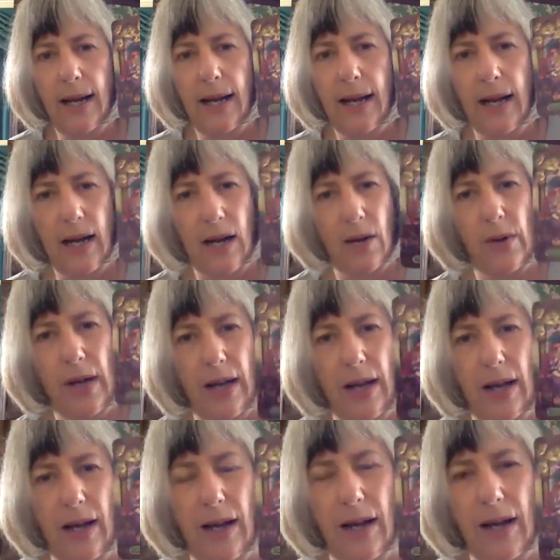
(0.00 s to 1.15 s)
are,
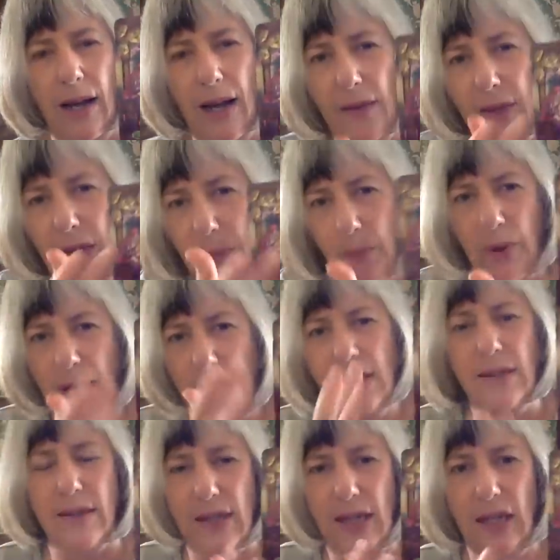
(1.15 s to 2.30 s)
uh, are the
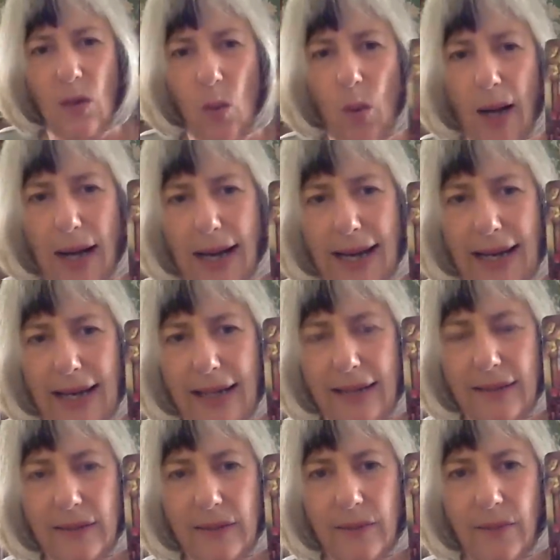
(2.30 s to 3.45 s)
apprentice in a way.
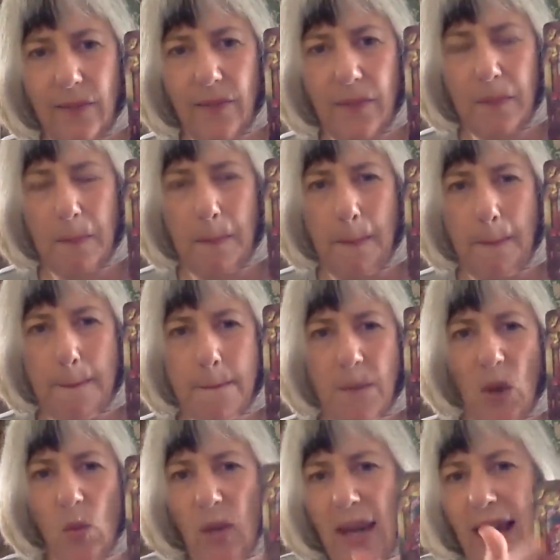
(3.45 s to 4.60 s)

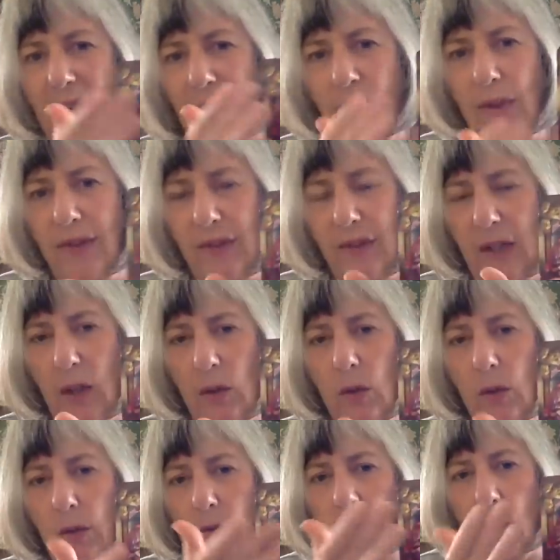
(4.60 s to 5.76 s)
We have the
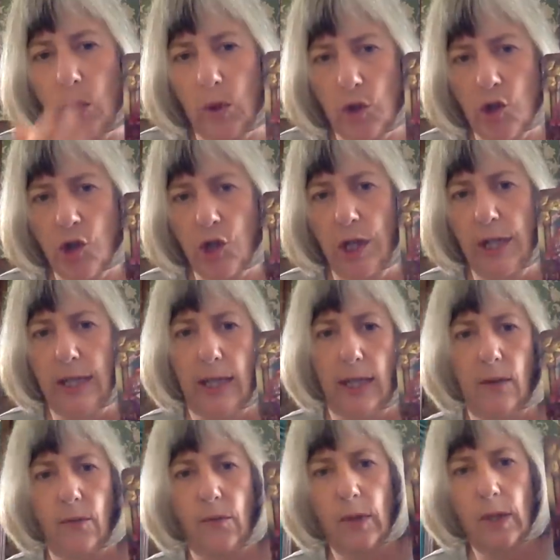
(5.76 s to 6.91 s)
skills to
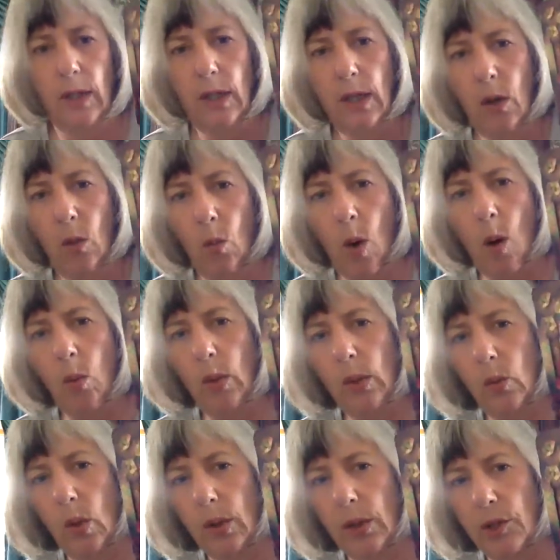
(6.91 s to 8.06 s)
achieve what we
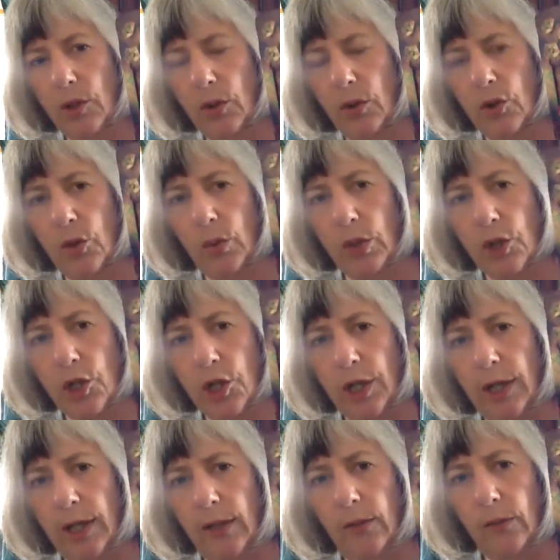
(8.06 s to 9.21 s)
wanted to
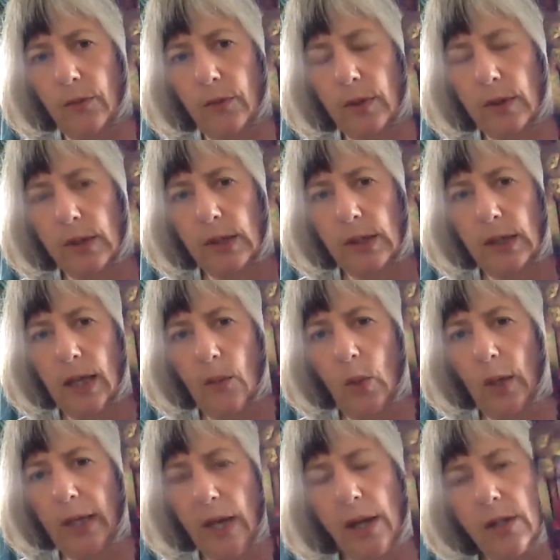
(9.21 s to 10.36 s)
achieve. And we're
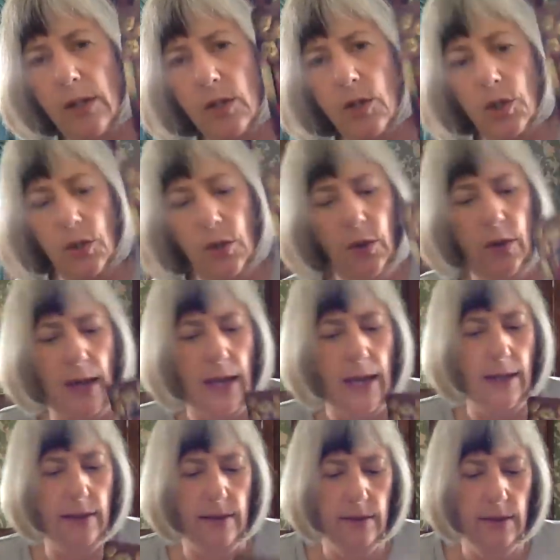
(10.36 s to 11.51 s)
going to do
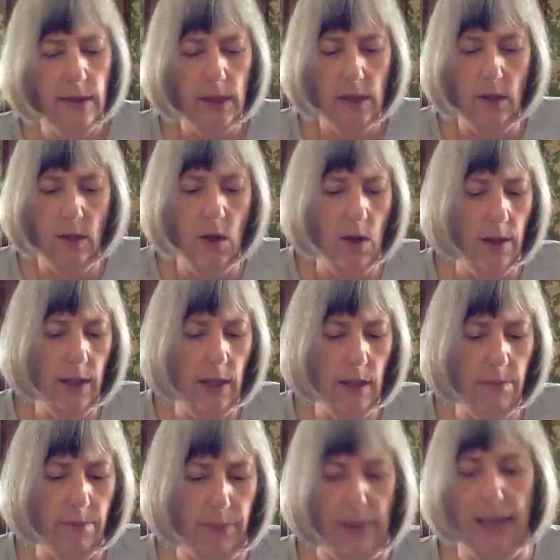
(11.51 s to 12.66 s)
that not in a
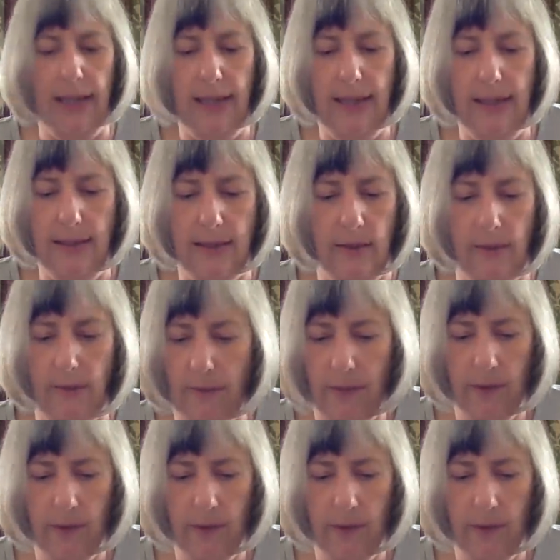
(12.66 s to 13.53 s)
blaze of